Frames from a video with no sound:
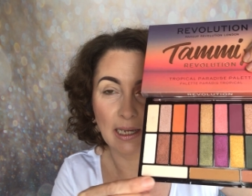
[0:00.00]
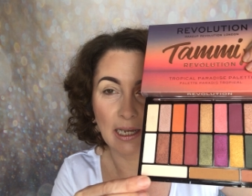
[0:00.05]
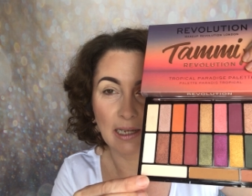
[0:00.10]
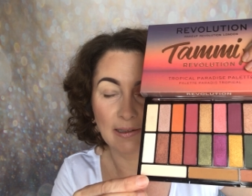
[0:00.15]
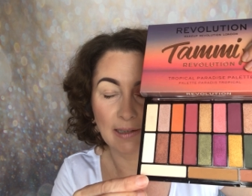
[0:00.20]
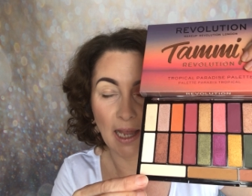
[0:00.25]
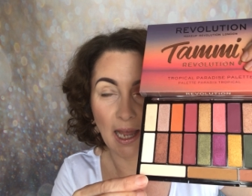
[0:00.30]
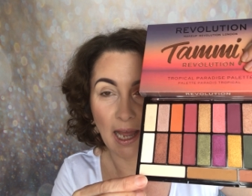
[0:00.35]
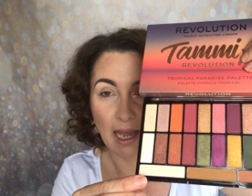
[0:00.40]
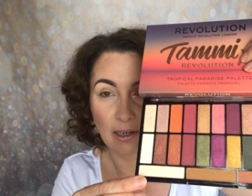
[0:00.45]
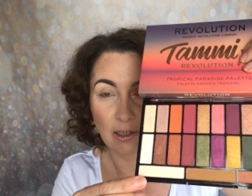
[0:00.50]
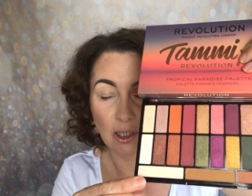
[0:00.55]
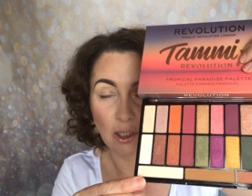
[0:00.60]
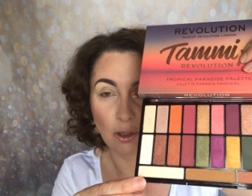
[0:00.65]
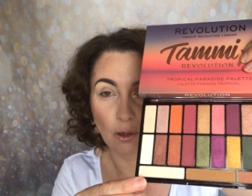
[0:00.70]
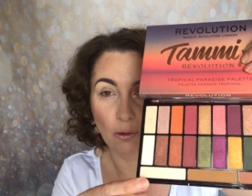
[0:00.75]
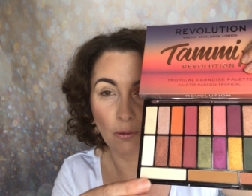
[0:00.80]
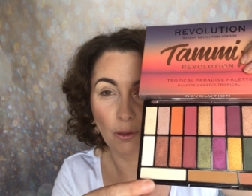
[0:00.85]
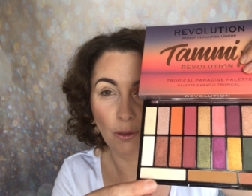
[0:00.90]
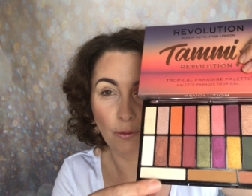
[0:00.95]
is
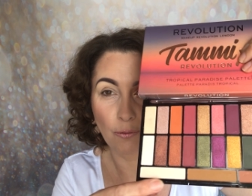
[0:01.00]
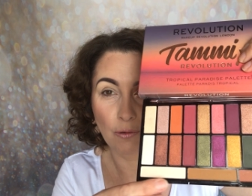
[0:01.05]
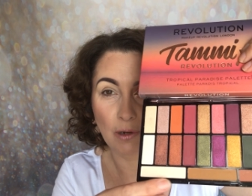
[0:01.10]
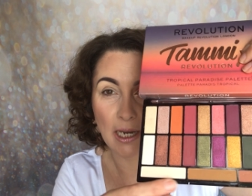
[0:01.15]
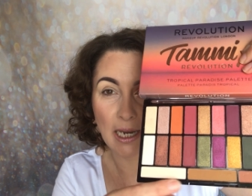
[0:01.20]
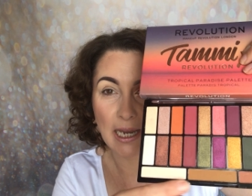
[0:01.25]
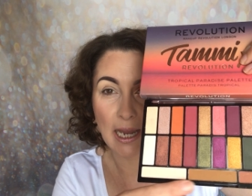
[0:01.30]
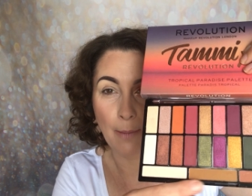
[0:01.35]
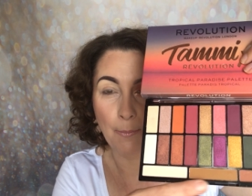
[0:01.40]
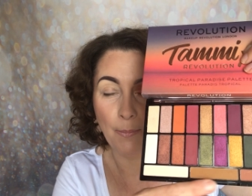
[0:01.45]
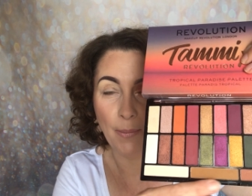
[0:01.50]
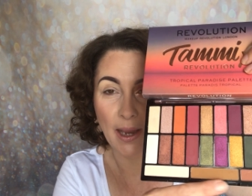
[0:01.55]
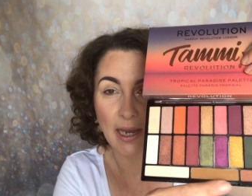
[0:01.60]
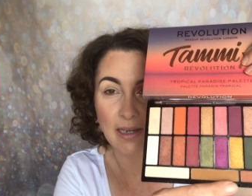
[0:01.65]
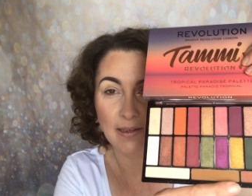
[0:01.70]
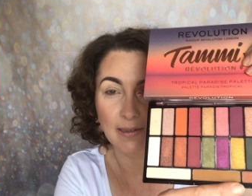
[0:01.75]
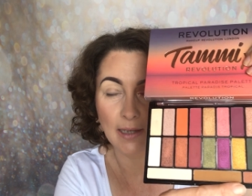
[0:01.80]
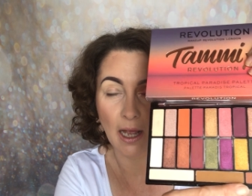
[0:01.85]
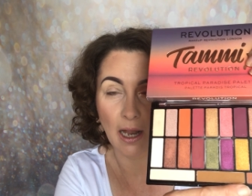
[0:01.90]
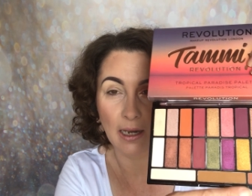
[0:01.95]
added three
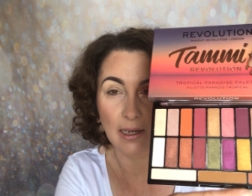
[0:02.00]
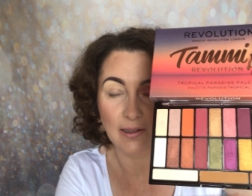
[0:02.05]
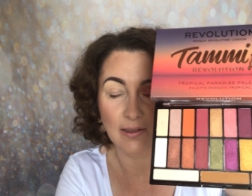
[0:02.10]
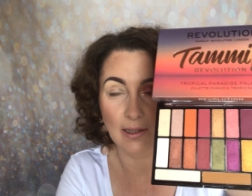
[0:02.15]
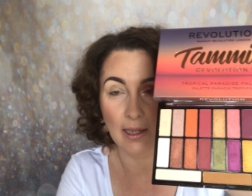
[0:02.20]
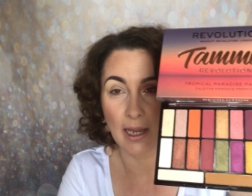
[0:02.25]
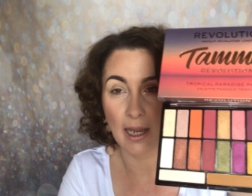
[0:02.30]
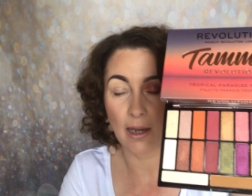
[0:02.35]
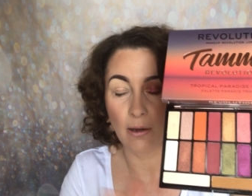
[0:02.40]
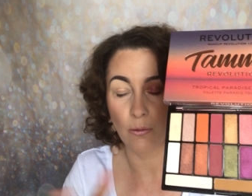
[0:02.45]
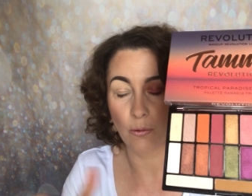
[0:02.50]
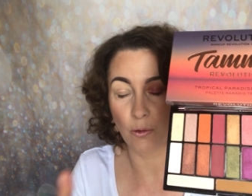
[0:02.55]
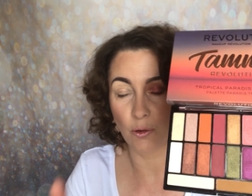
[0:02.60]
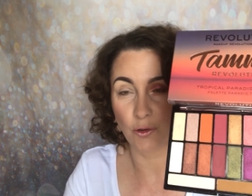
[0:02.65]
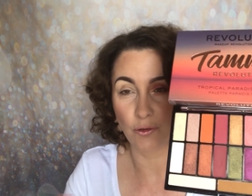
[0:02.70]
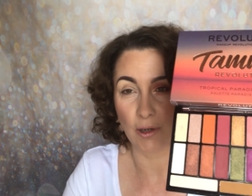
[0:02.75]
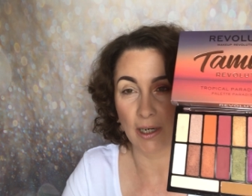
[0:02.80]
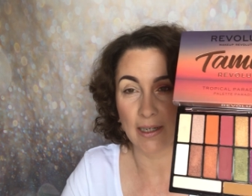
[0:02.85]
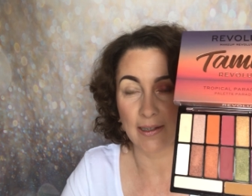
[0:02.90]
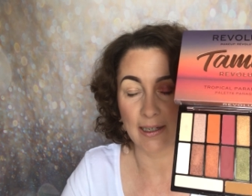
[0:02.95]
base colours there, or
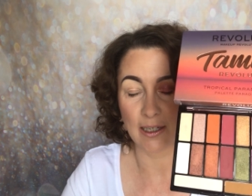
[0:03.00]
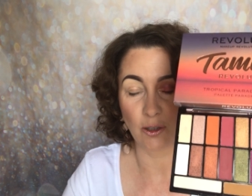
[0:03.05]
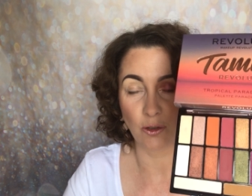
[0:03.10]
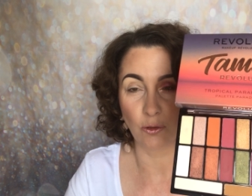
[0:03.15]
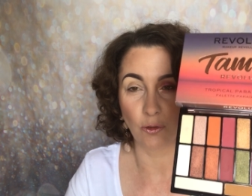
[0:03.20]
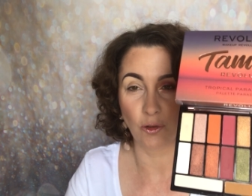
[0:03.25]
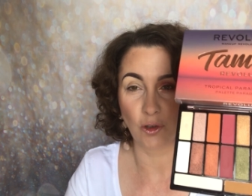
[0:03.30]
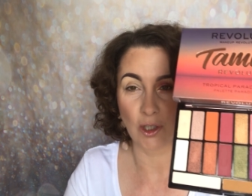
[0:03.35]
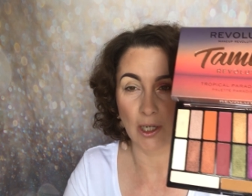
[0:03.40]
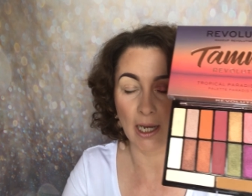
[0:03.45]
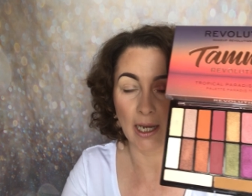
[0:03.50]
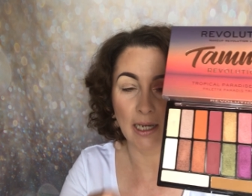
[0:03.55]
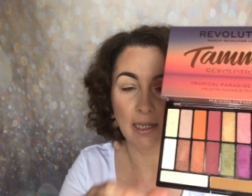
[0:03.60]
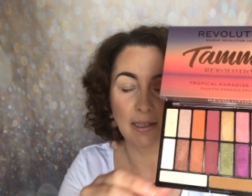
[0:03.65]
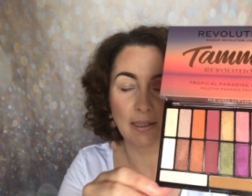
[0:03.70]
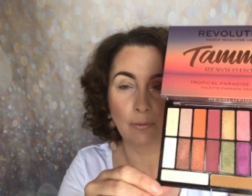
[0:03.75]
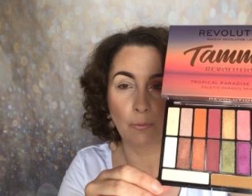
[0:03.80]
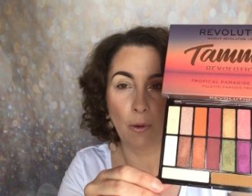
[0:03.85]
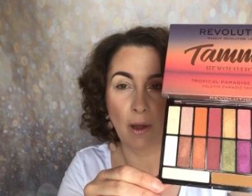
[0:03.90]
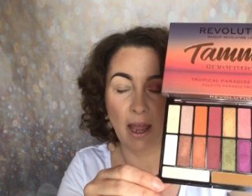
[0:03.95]
transitional
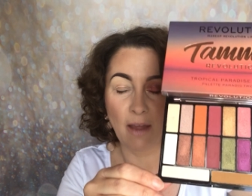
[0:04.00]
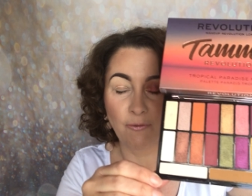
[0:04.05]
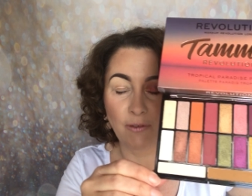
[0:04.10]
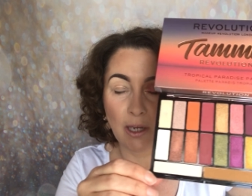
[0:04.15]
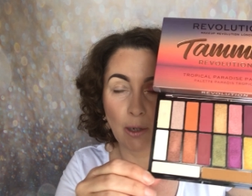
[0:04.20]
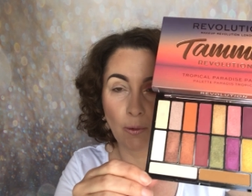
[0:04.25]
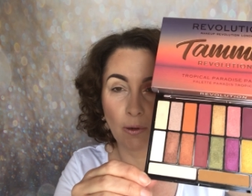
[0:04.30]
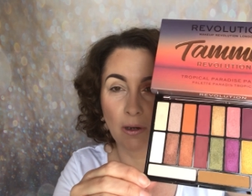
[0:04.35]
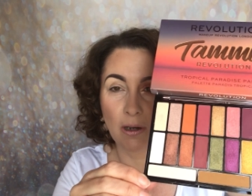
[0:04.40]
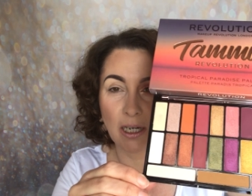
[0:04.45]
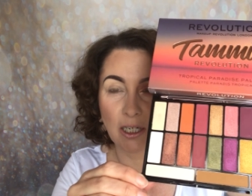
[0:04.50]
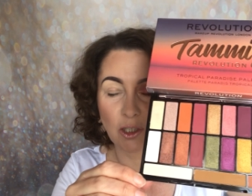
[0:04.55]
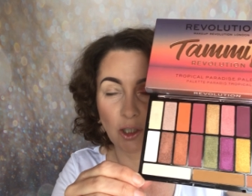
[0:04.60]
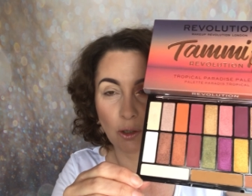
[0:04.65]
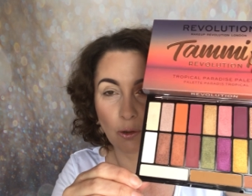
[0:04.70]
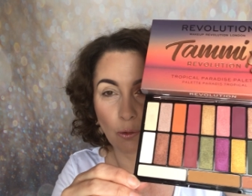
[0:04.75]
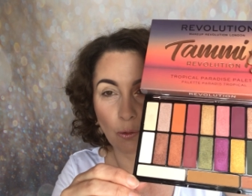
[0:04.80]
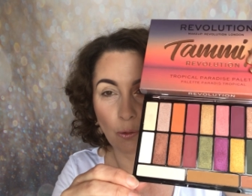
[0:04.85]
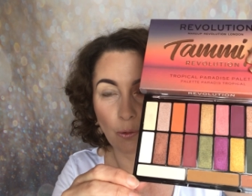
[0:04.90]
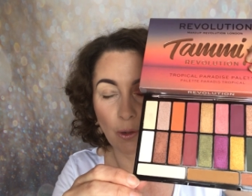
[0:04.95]
shades, whatever you would like to
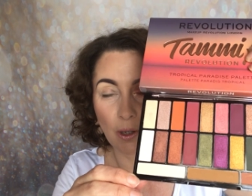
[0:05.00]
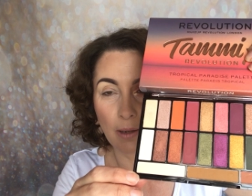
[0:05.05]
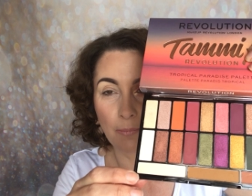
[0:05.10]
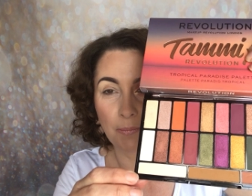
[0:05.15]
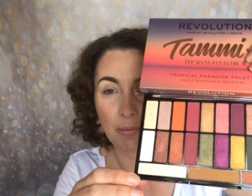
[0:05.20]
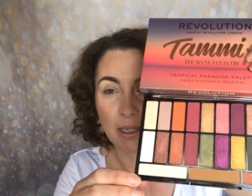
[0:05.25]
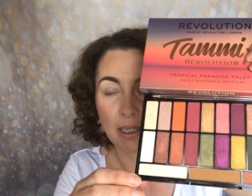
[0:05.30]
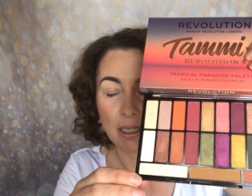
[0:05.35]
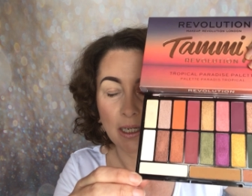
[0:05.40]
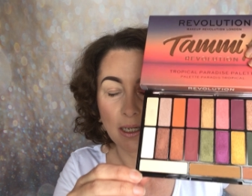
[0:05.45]
call them.